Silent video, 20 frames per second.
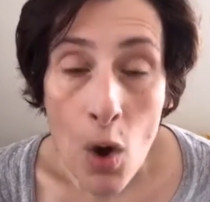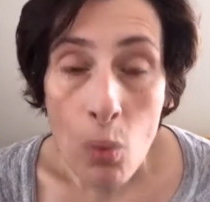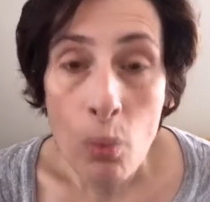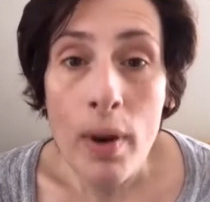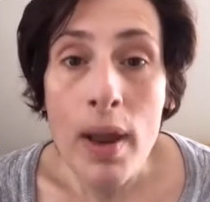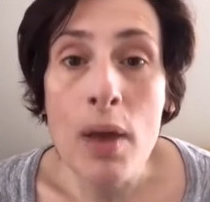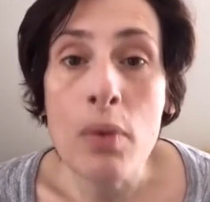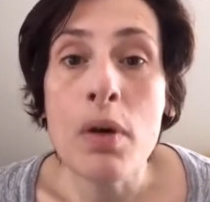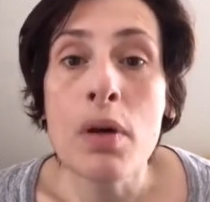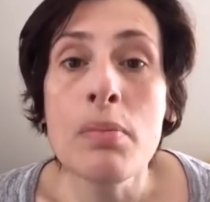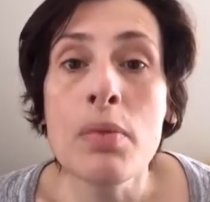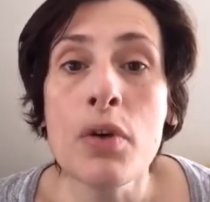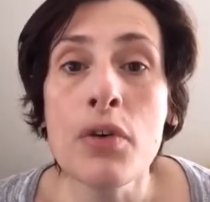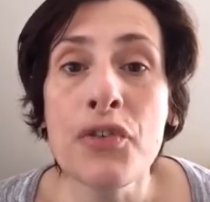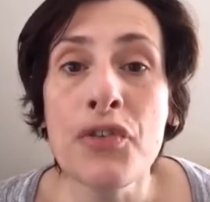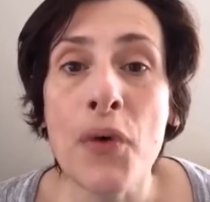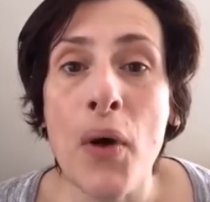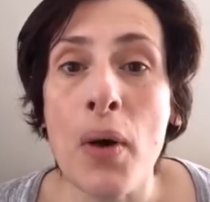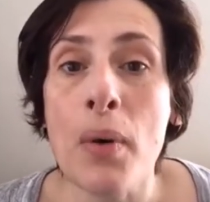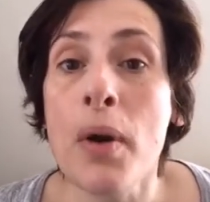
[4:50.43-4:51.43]
We will move
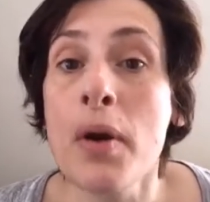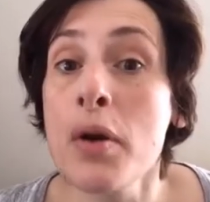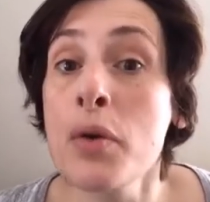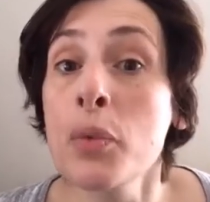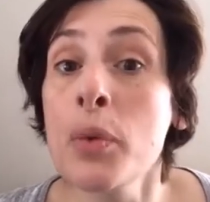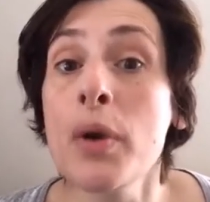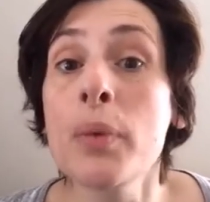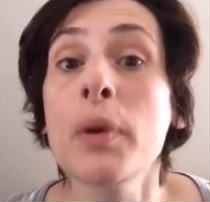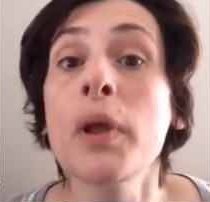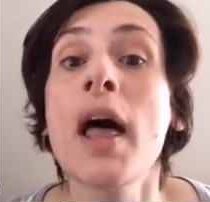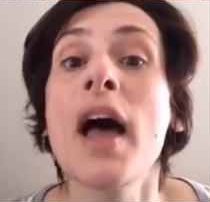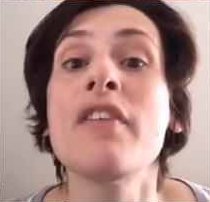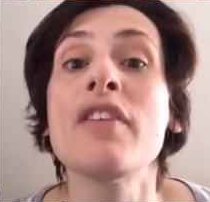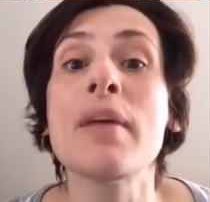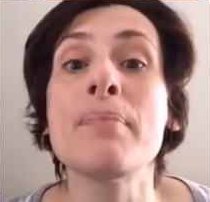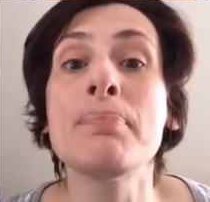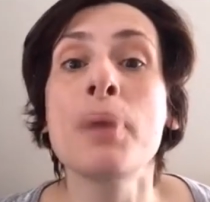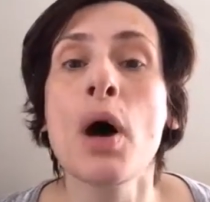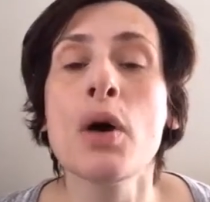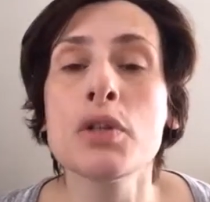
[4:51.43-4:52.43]
forward and we will have
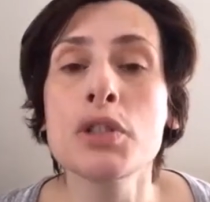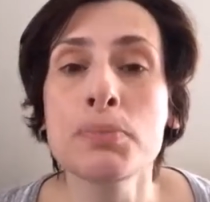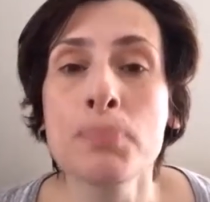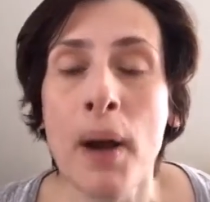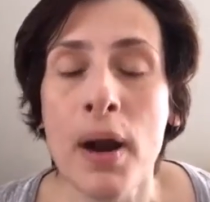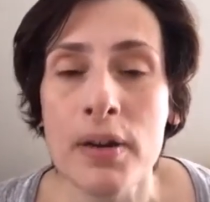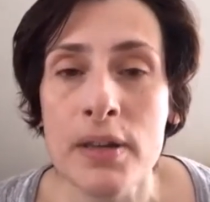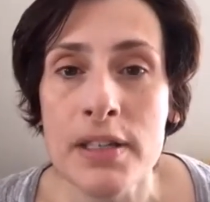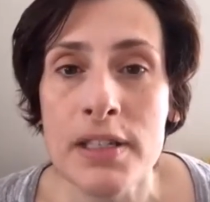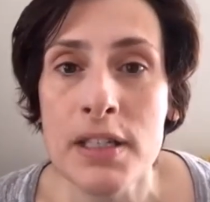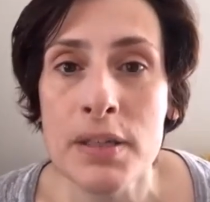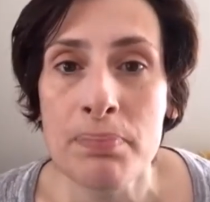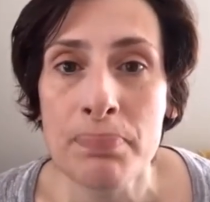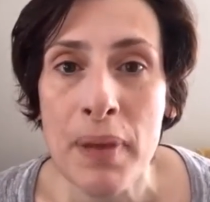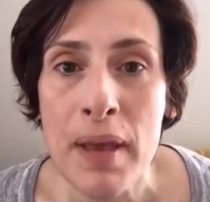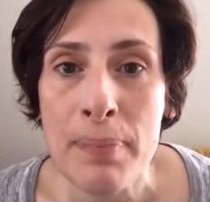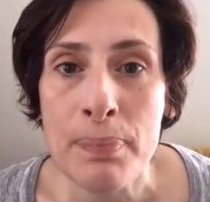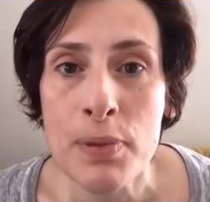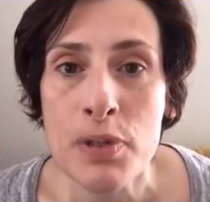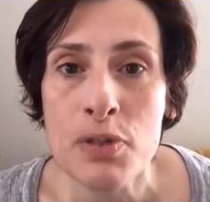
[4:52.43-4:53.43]
a post-partisan
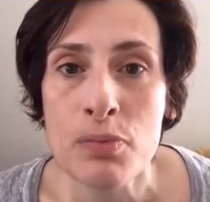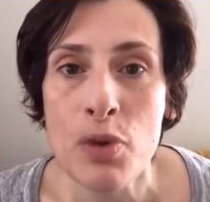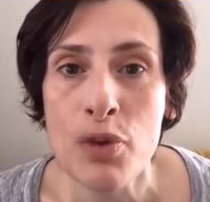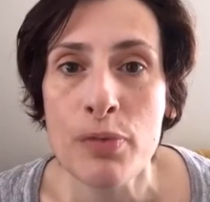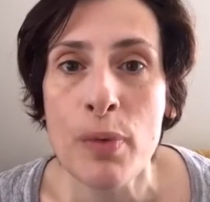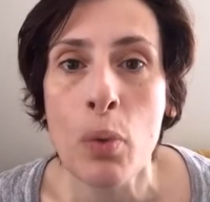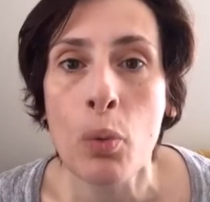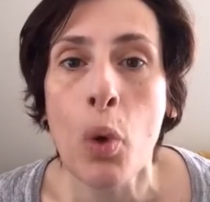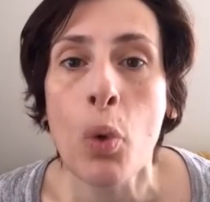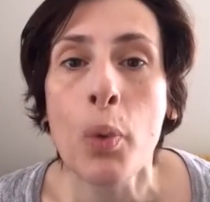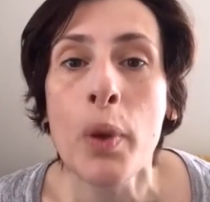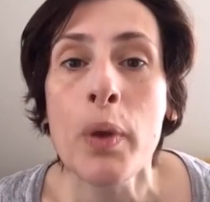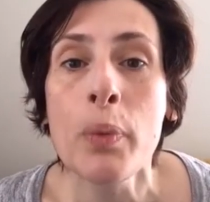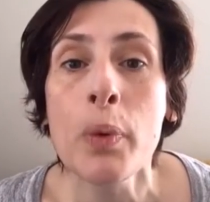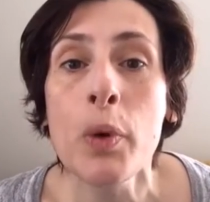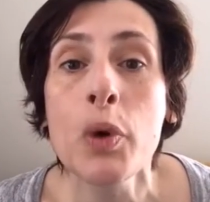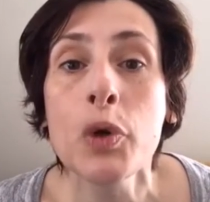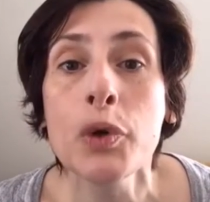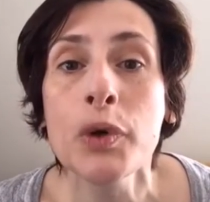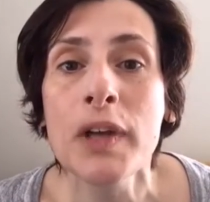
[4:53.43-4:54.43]
people's movement where we
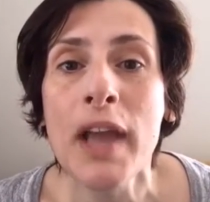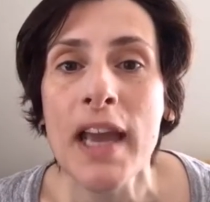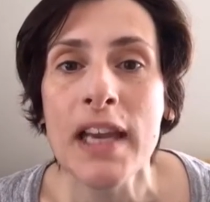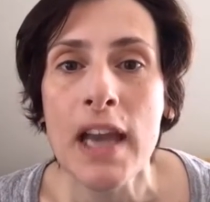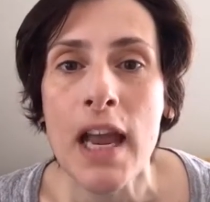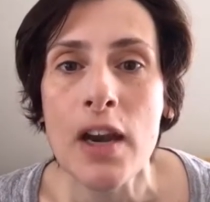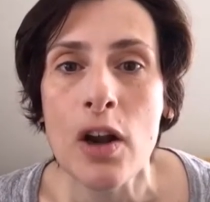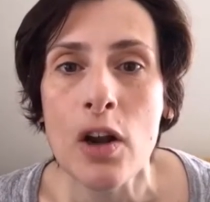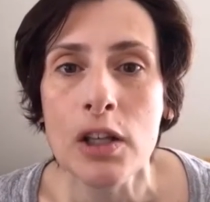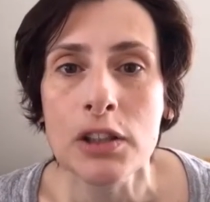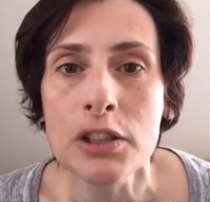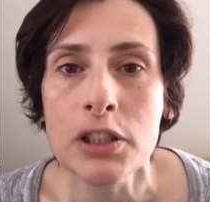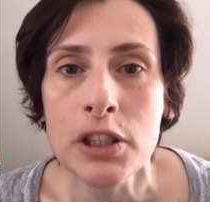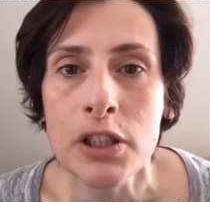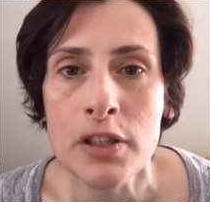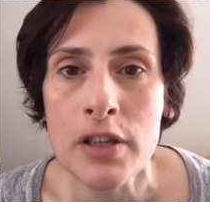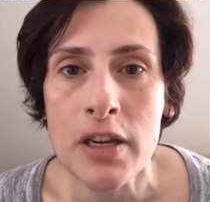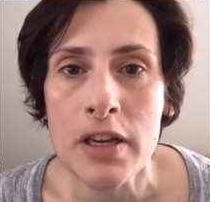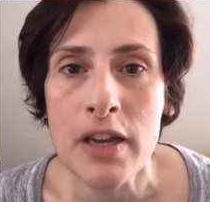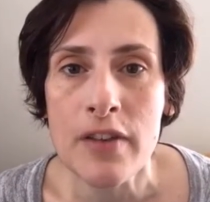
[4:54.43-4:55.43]
will create an
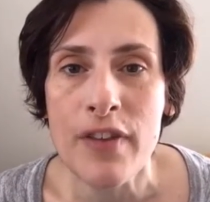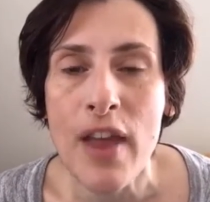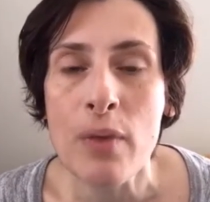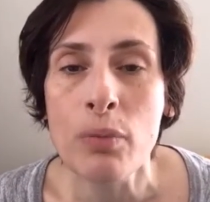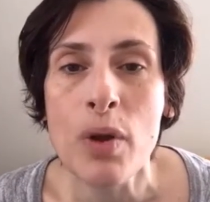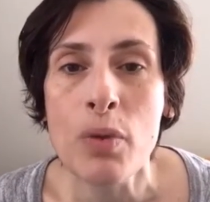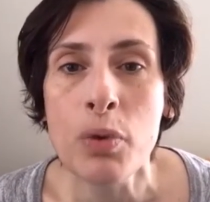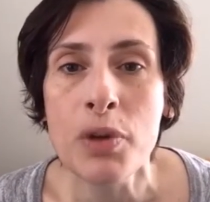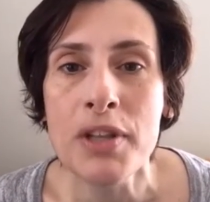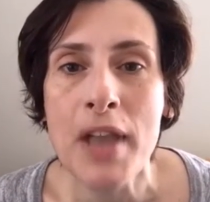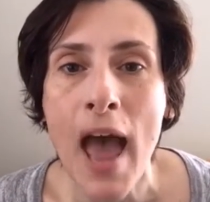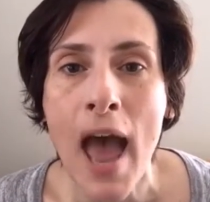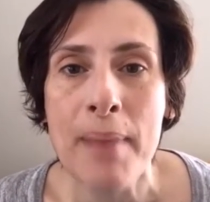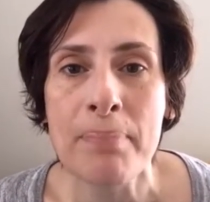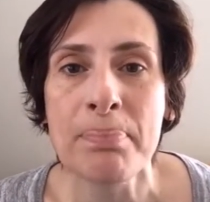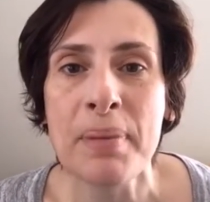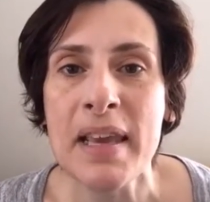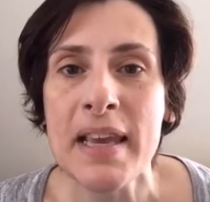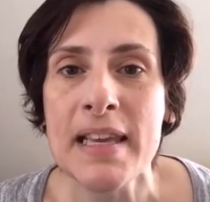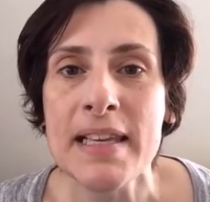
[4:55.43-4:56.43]
alternative and we will
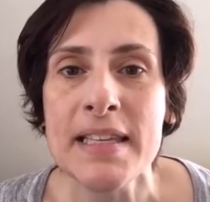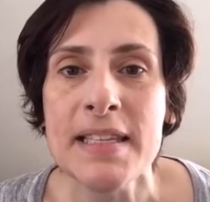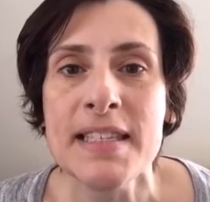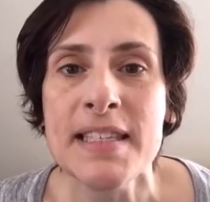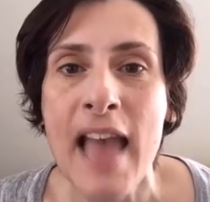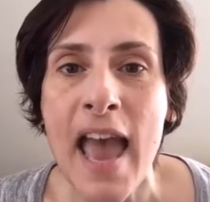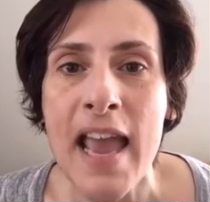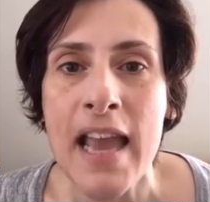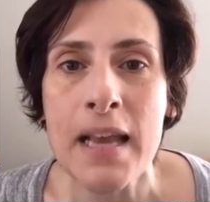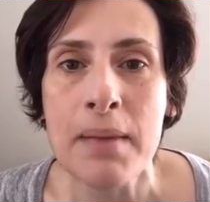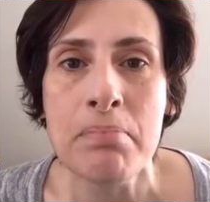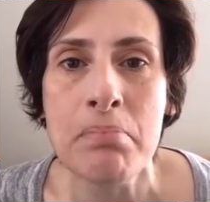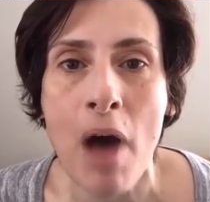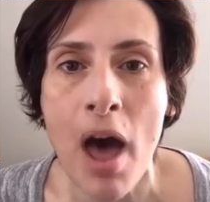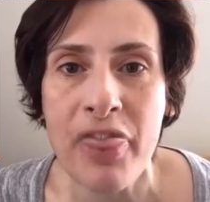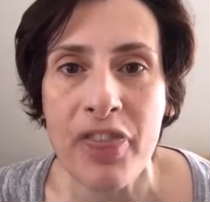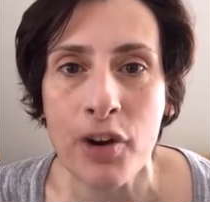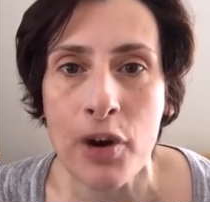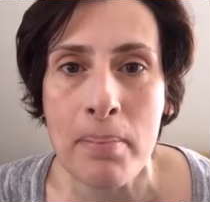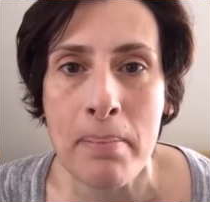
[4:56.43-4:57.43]
not be saying,
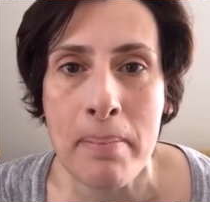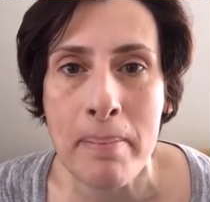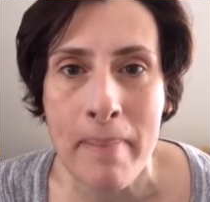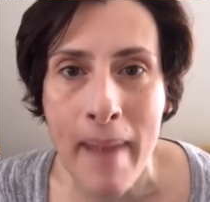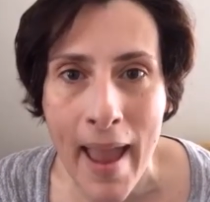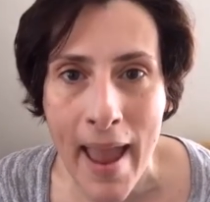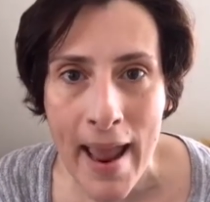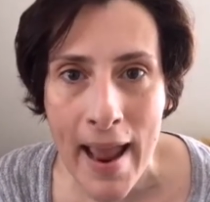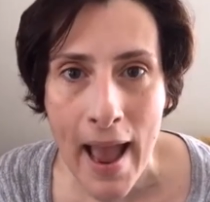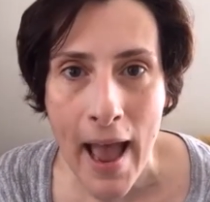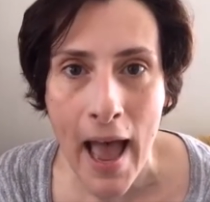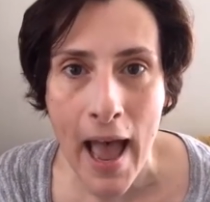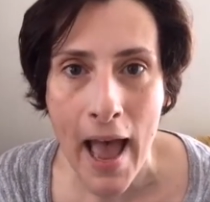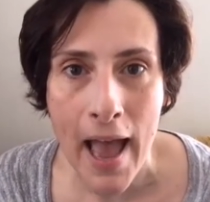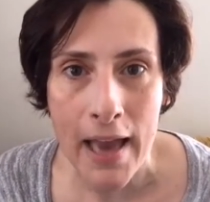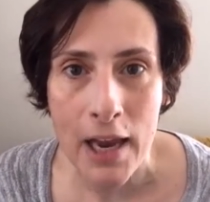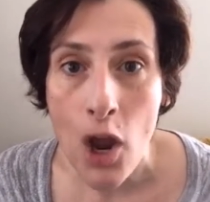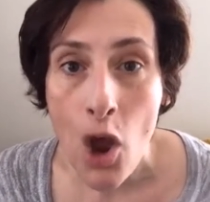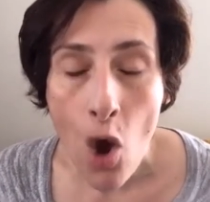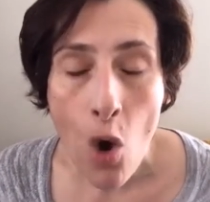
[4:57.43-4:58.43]
mother, may
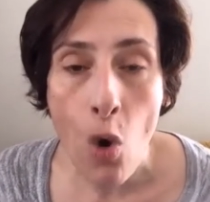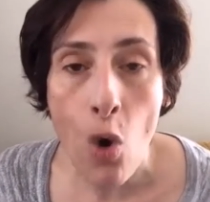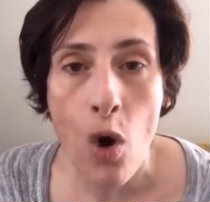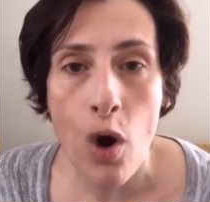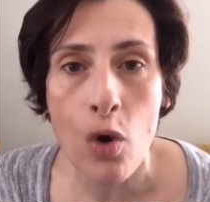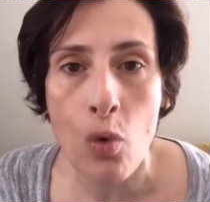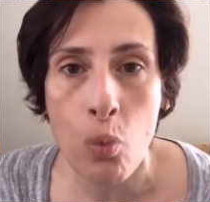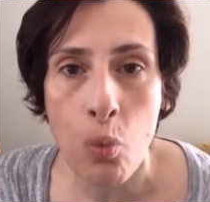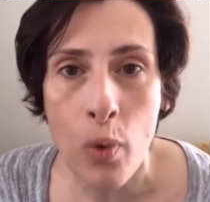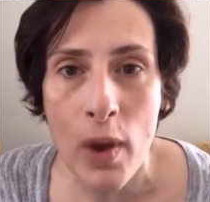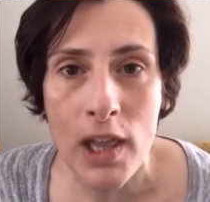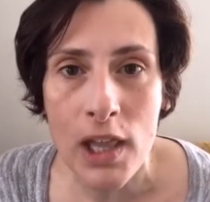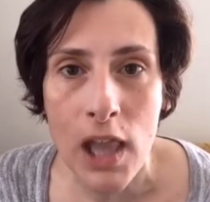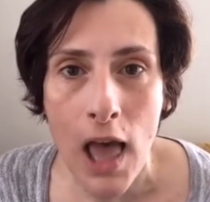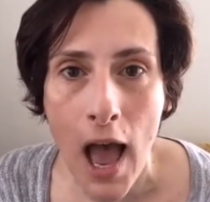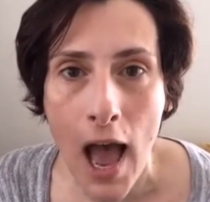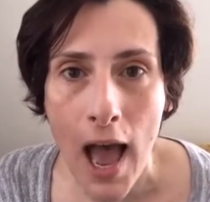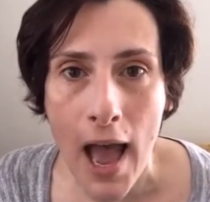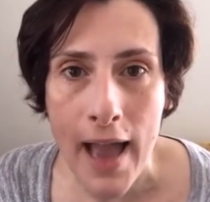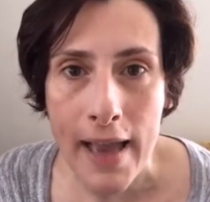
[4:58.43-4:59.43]
I or will
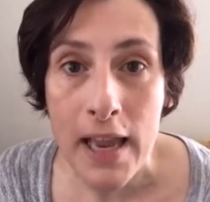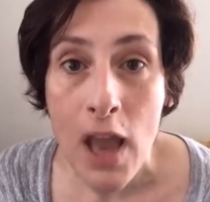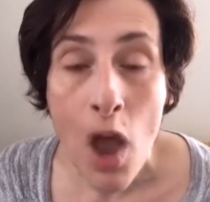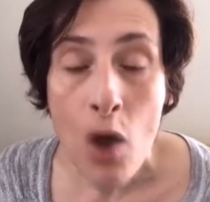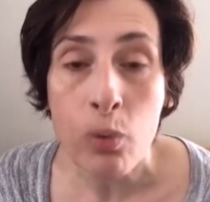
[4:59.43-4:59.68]
I?